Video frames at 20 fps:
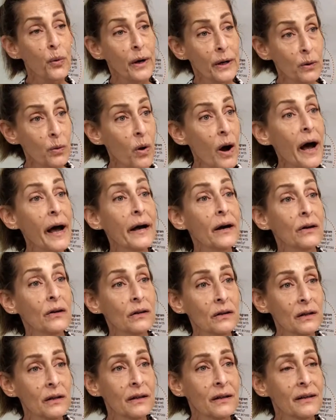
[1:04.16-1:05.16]
quite a
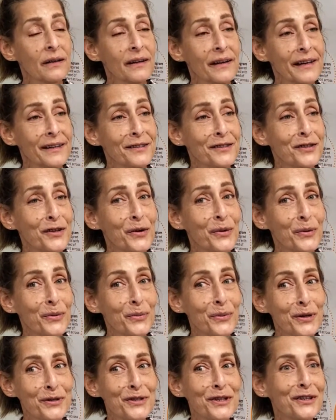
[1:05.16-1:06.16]
while. And so
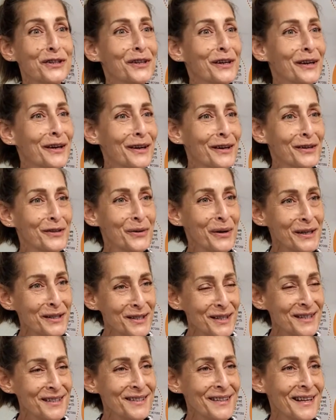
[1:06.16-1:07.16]
it wasn't a
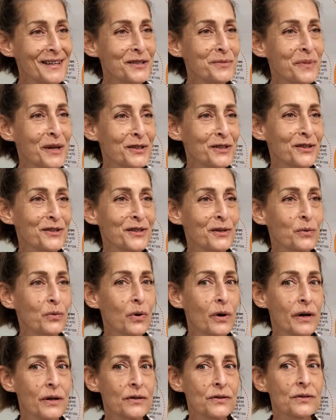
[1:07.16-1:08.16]
crisis as much as it
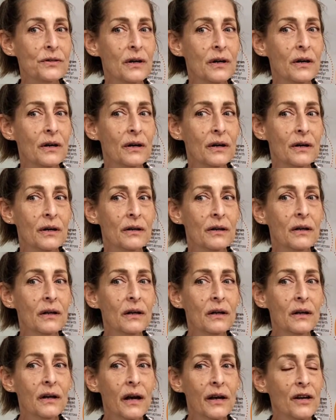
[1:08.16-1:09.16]
was uh,
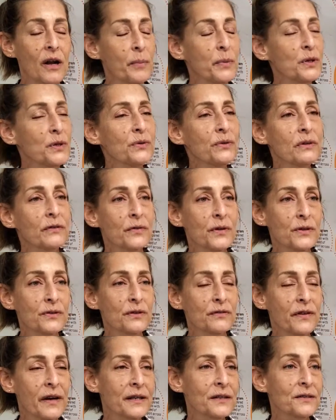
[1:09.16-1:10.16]
an opportunity for
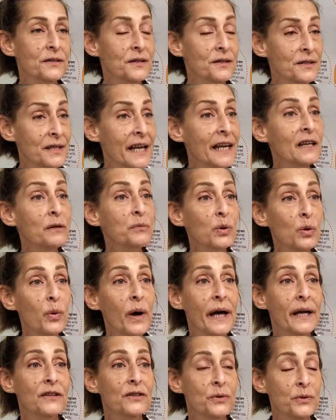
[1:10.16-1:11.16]
us to find a
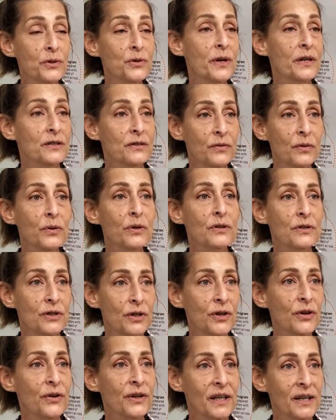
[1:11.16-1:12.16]
sustainable way to address food
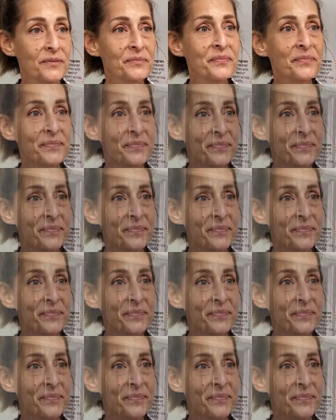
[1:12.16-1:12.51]
insecurity.